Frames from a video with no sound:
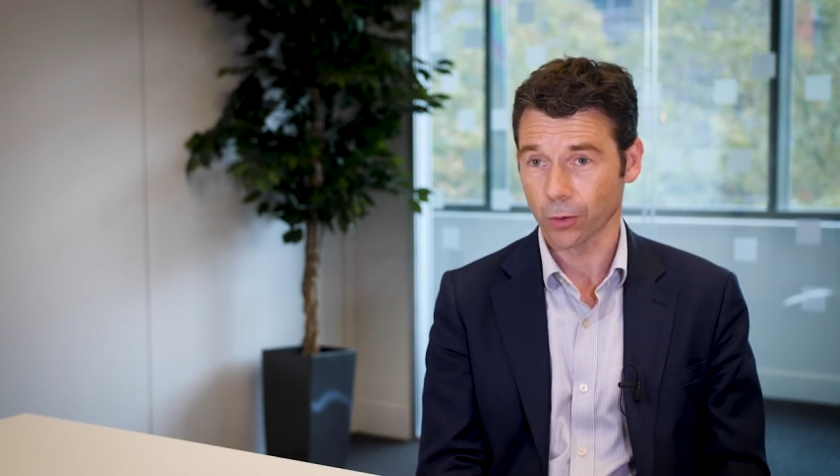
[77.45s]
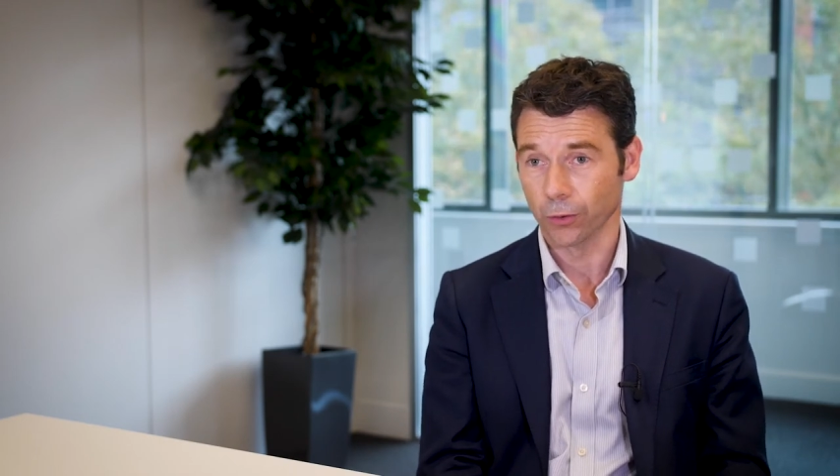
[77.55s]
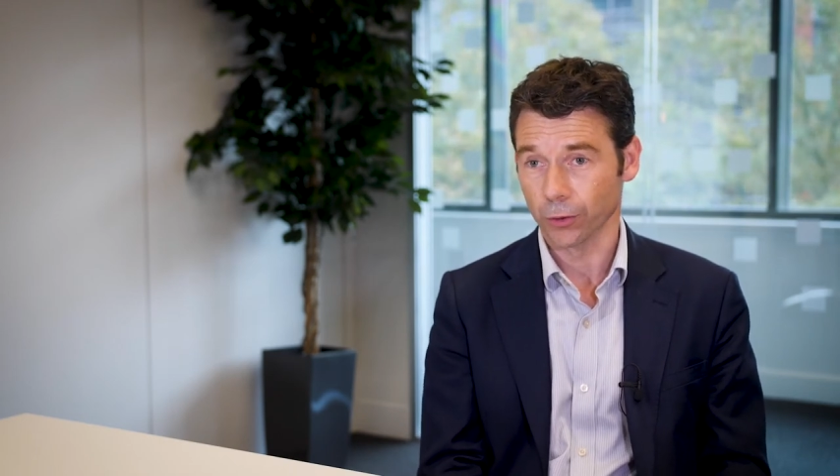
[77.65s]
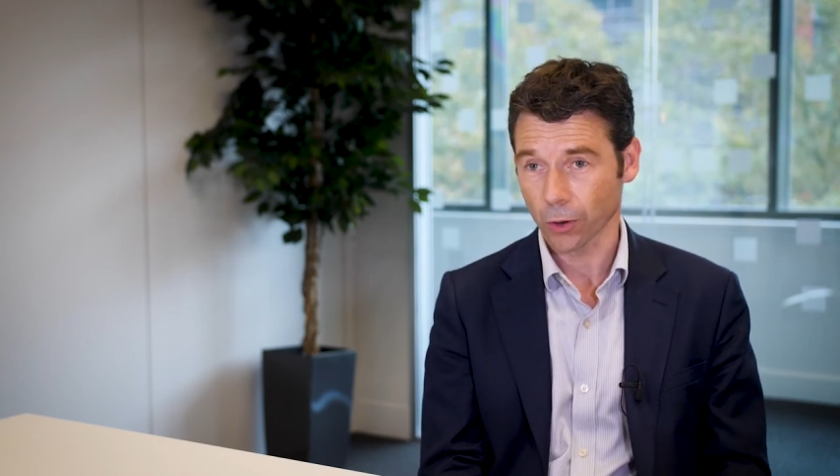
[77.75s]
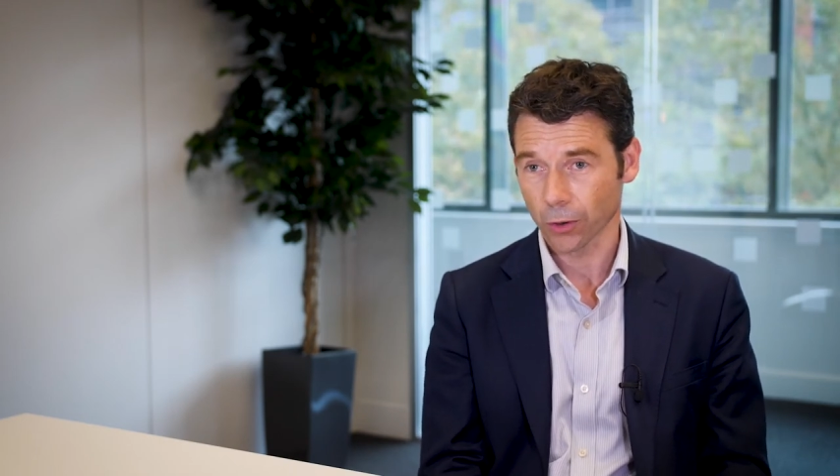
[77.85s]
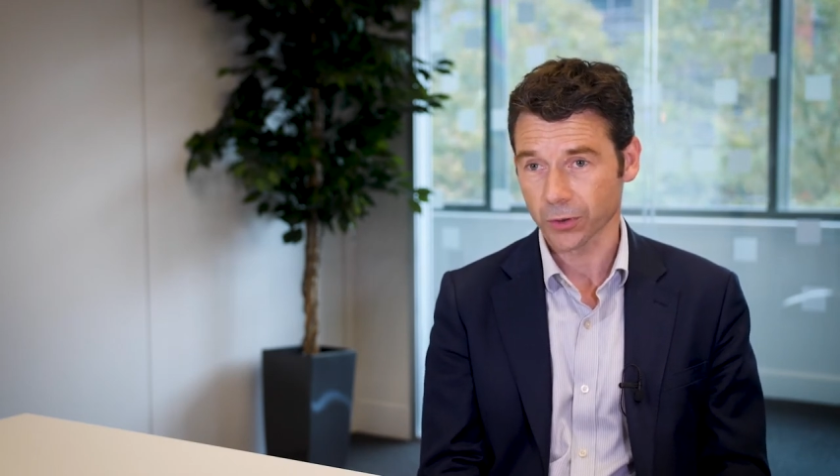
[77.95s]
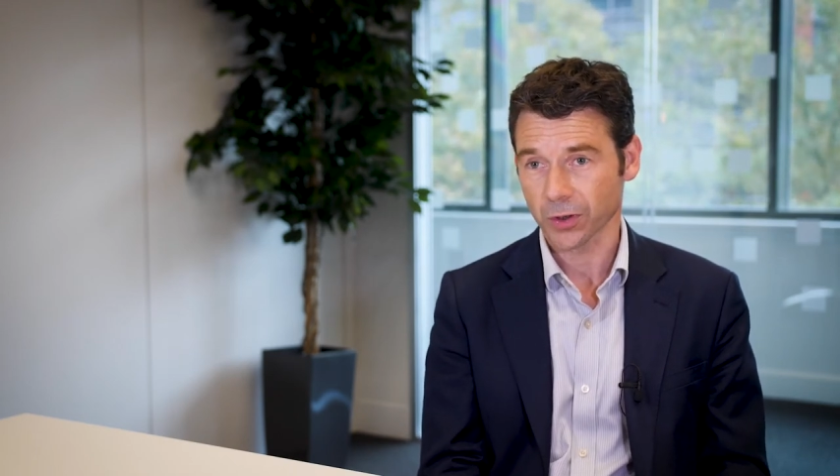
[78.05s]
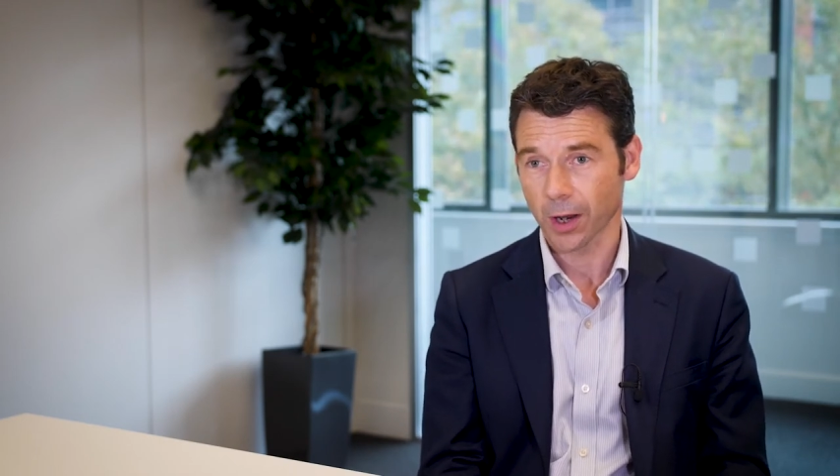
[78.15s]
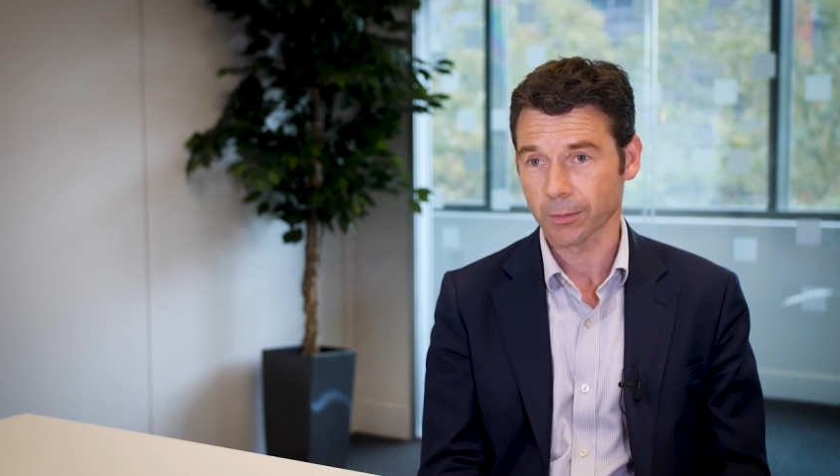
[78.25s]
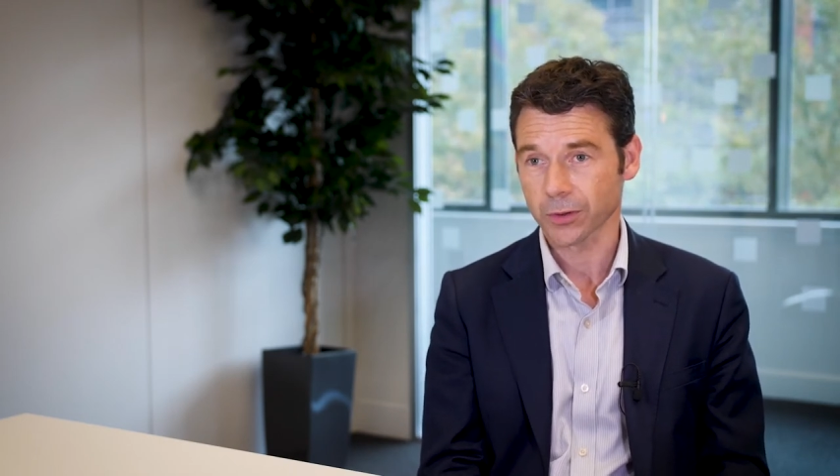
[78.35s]
or new
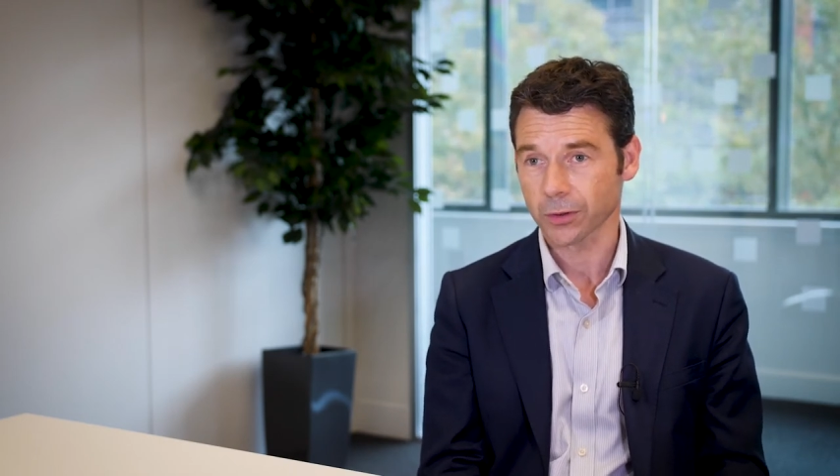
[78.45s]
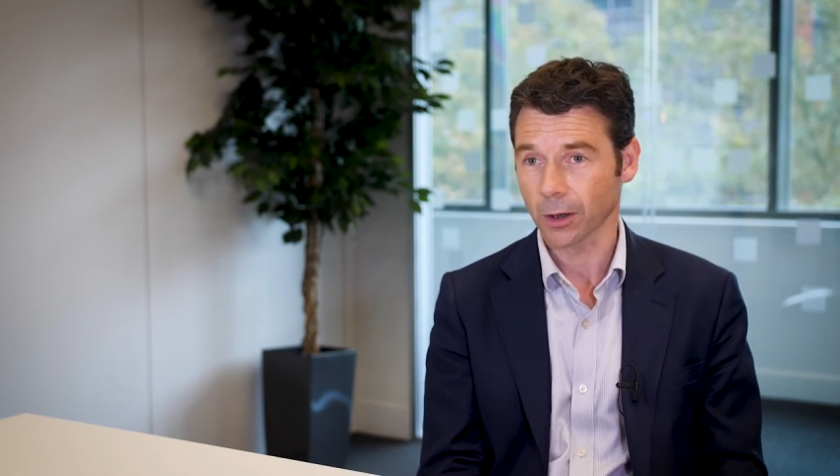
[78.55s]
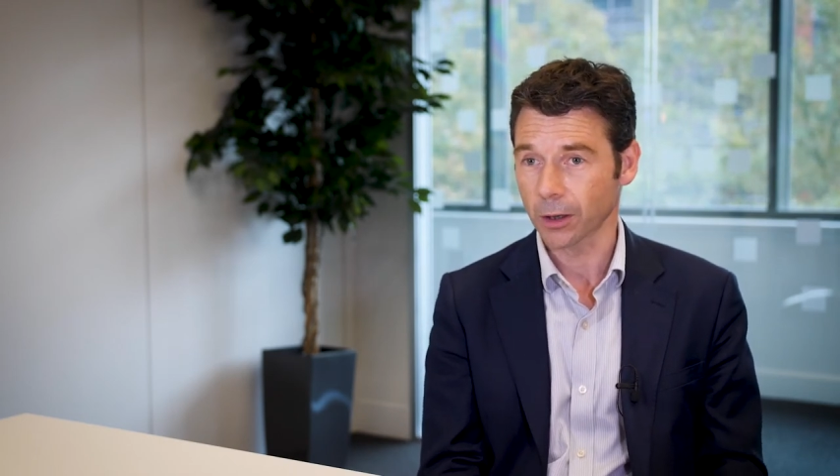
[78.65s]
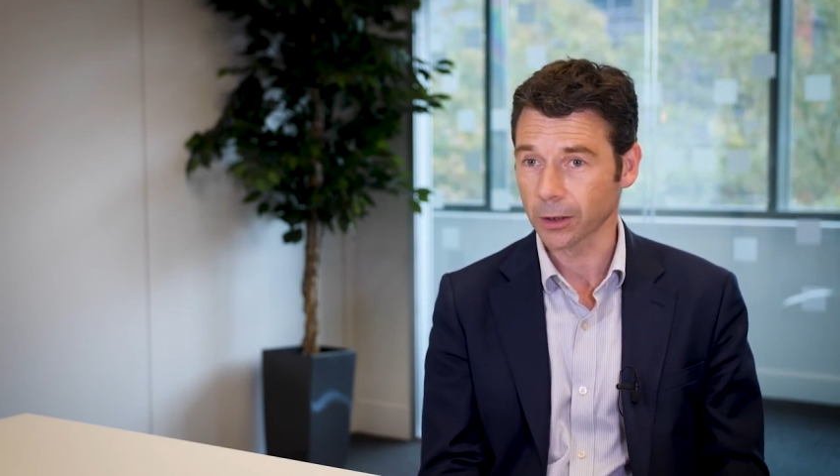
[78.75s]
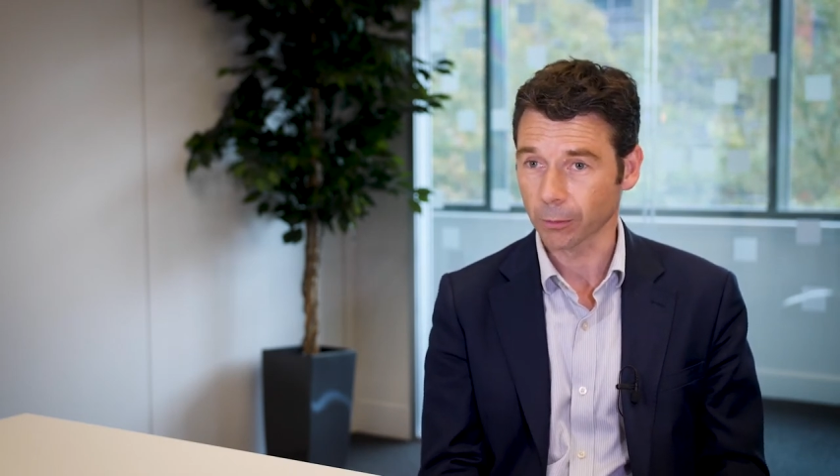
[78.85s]
concepts uh,